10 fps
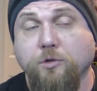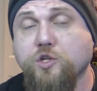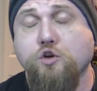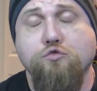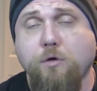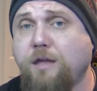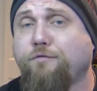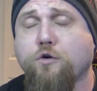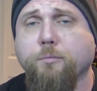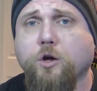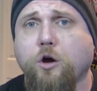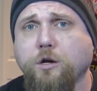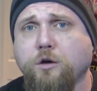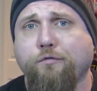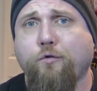It's a great form of
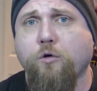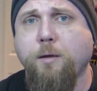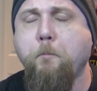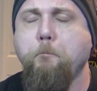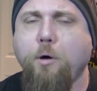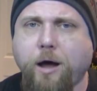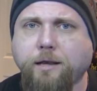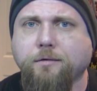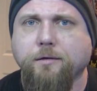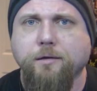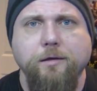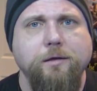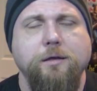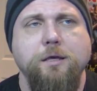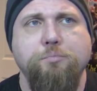cardio for him, but
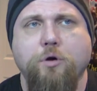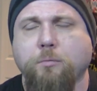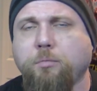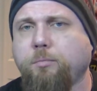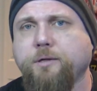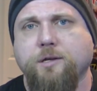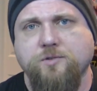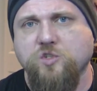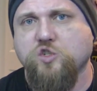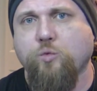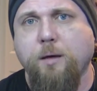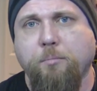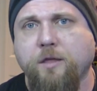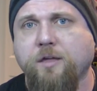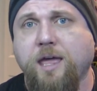he probably doesn't sweat
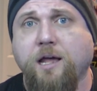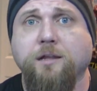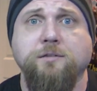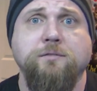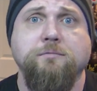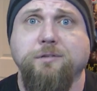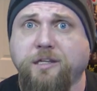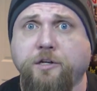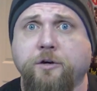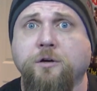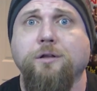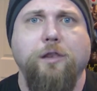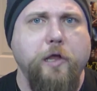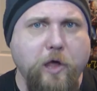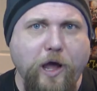by the gallon liter like